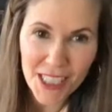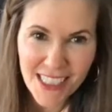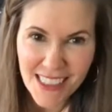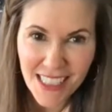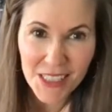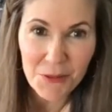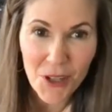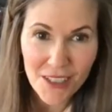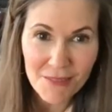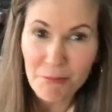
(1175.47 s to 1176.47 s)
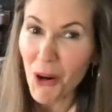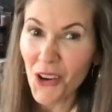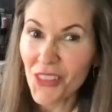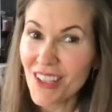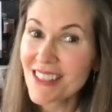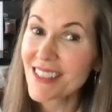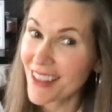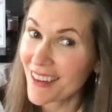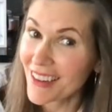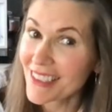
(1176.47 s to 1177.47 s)
because guess what? Martha's
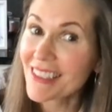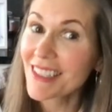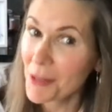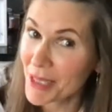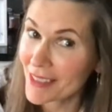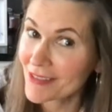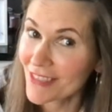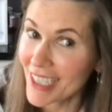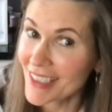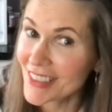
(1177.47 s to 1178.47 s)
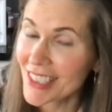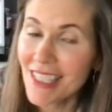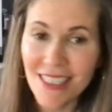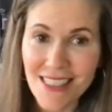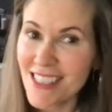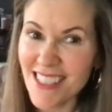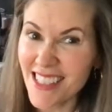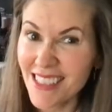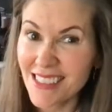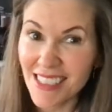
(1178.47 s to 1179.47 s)
not coming, right? It's just
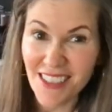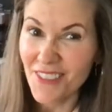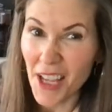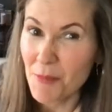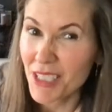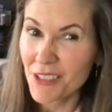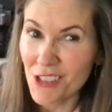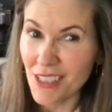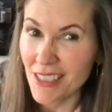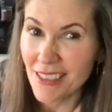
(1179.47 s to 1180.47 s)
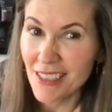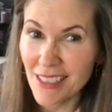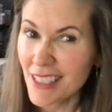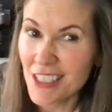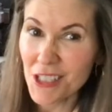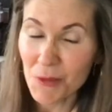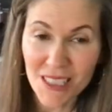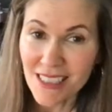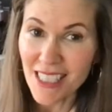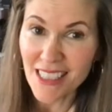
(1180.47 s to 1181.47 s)
us and our family usually. And they just want it
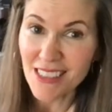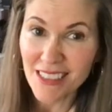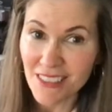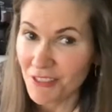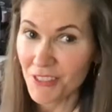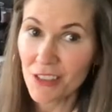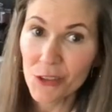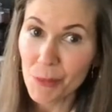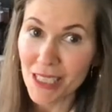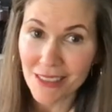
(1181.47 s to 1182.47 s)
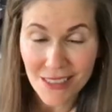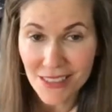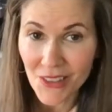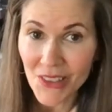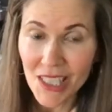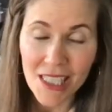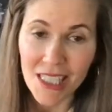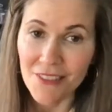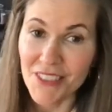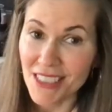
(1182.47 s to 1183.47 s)
to taste good and fill their bellies. So
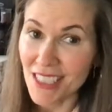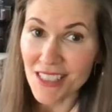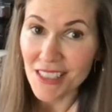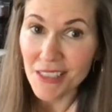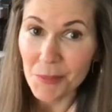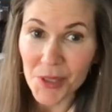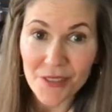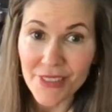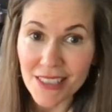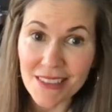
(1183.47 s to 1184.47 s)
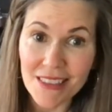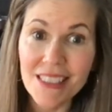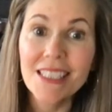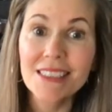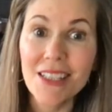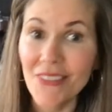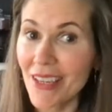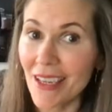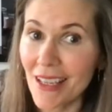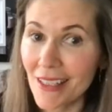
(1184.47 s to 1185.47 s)
if it doesn't look perfect, it's
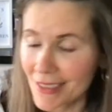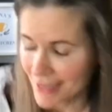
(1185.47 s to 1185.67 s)
okay.